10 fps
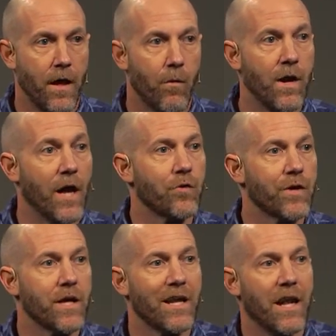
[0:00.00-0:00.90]
We're not usually
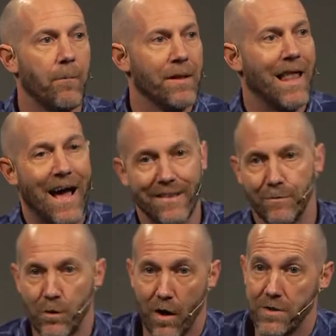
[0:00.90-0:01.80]
good at applying them
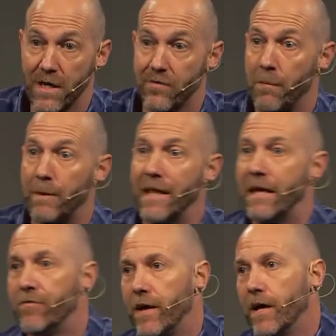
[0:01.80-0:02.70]
to ourselves and
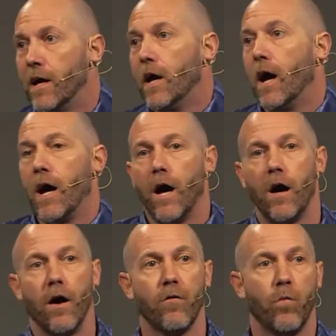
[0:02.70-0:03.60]
believing
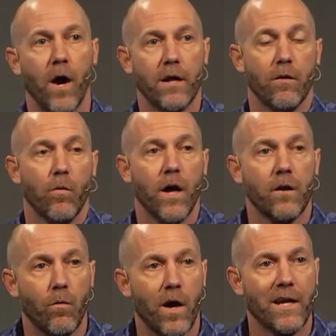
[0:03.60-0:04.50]
of
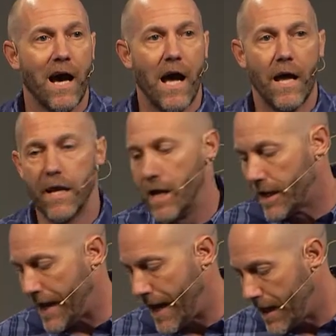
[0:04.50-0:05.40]
what God
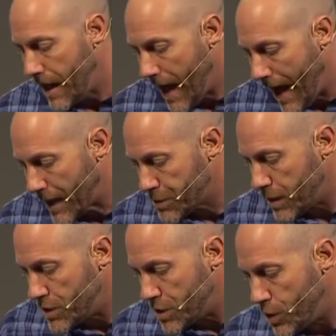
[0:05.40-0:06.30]
can actually
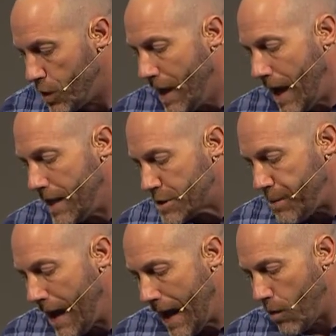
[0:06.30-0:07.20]
do and his
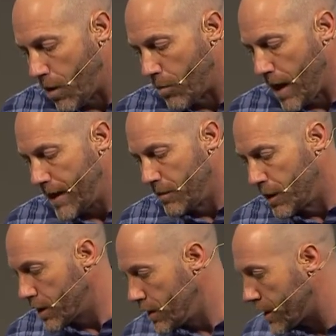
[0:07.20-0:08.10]
power, right?
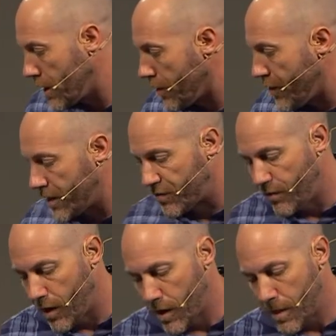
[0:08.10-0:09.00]
Look at all the things,
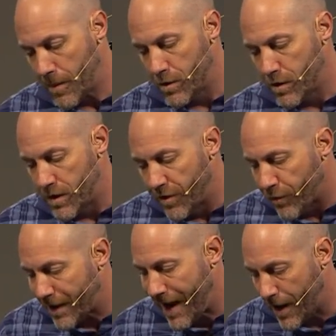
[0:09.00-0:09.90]
the
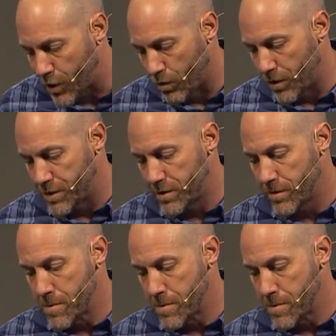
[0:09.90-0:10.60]
different categories.